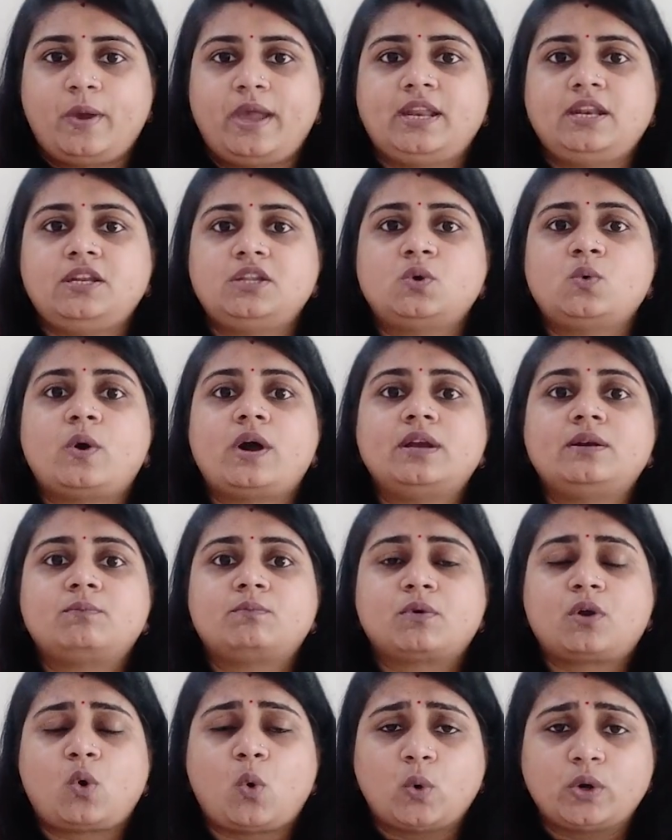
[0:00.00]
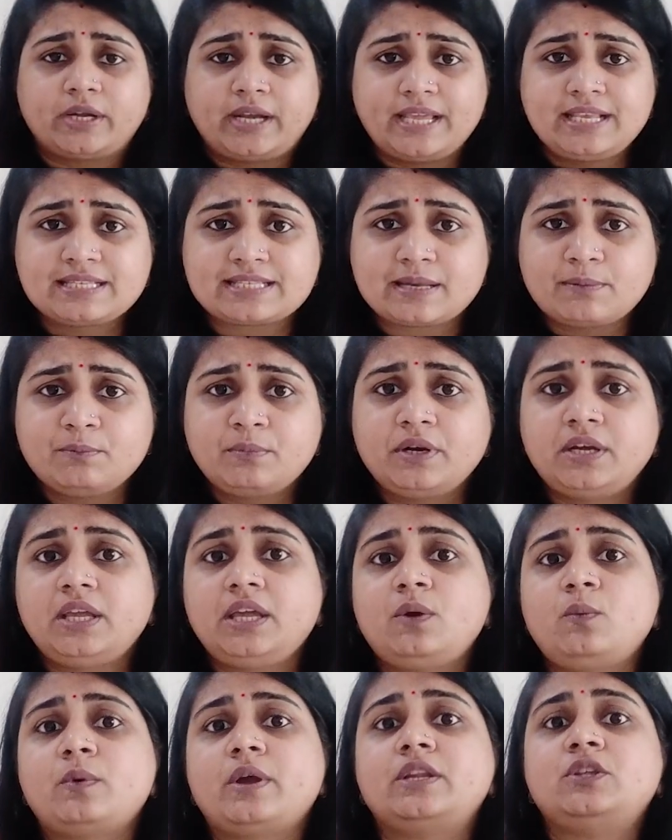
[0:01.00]
When you are quoting
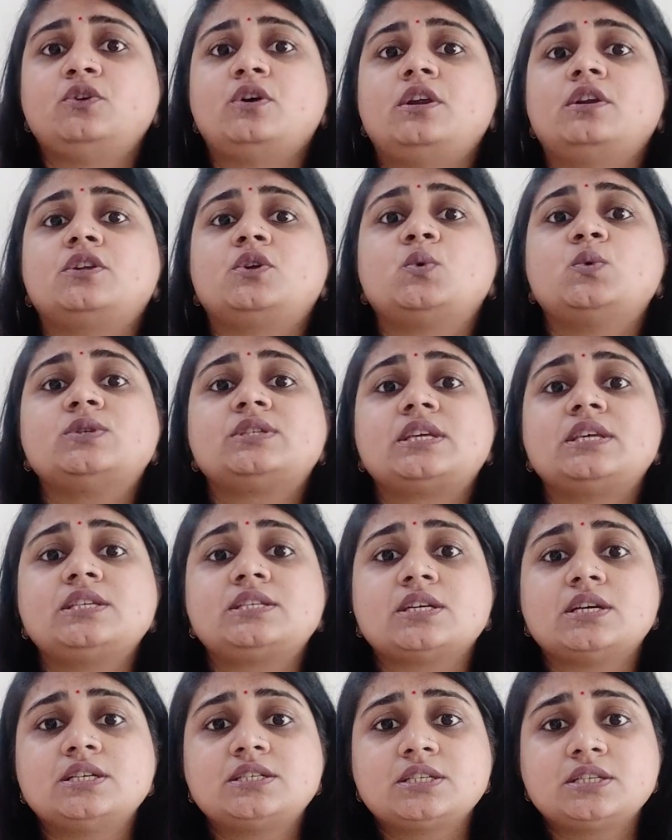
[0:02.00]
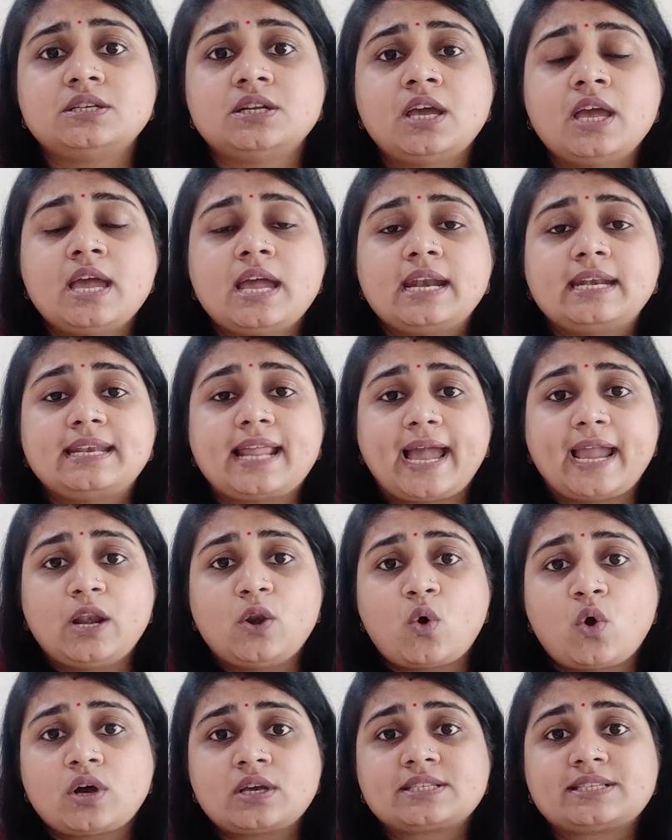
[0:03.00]
somebody, when you are using certain
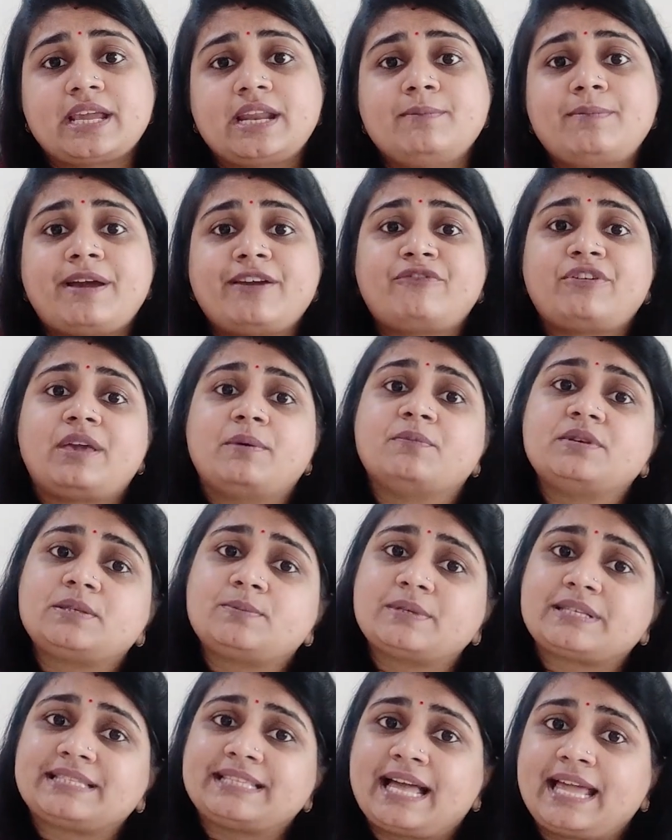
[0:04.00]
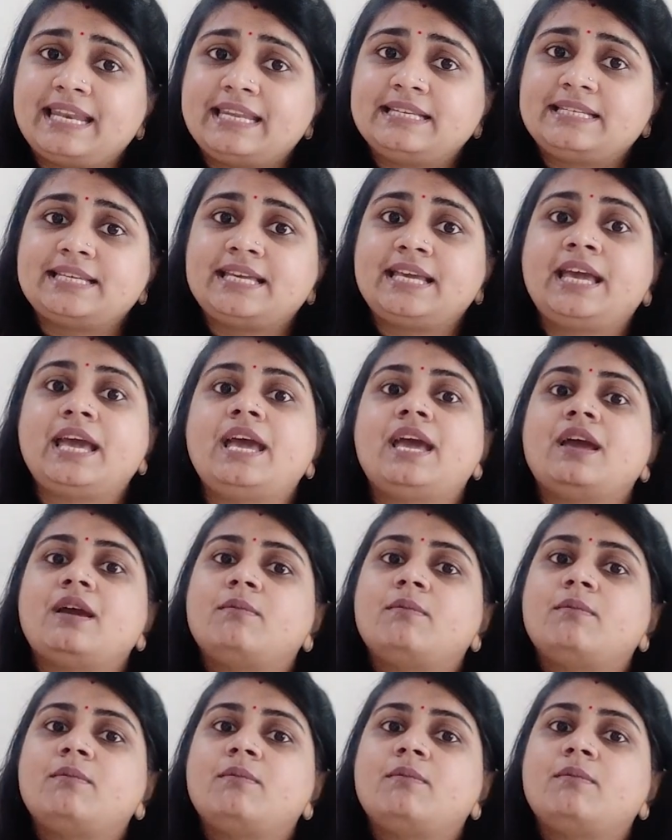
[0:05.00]
dialogue said by famous personality,